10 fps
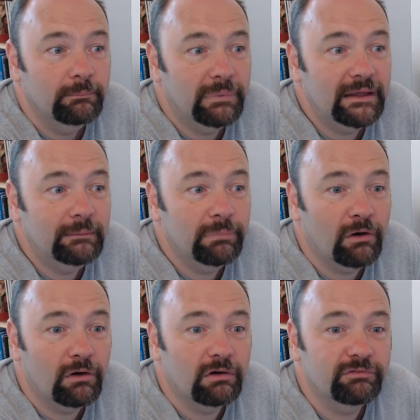being
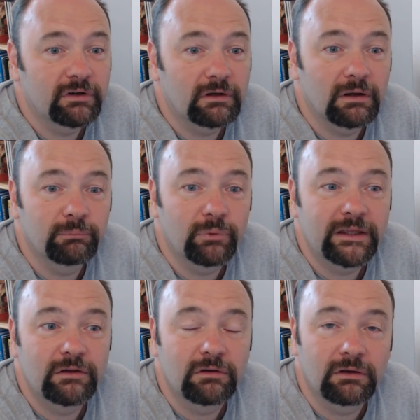part of a club where
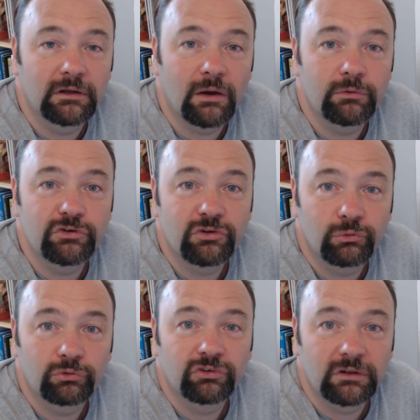you can go and
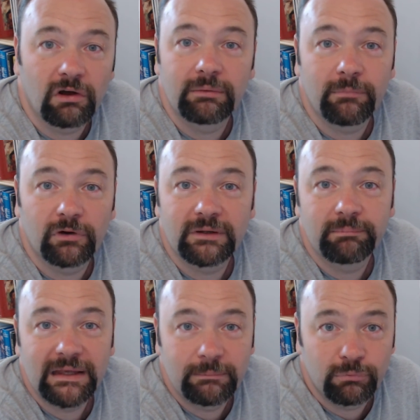talk to like-minded
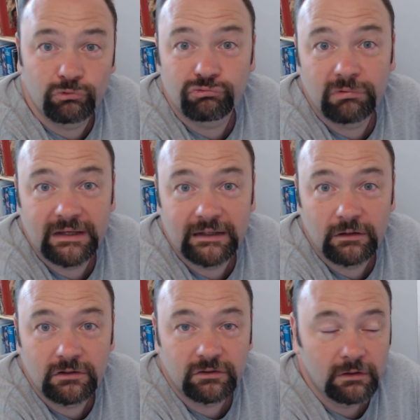people is really
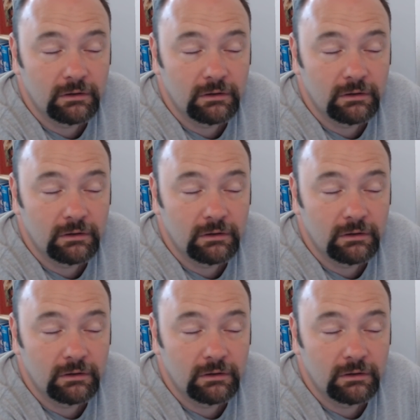good.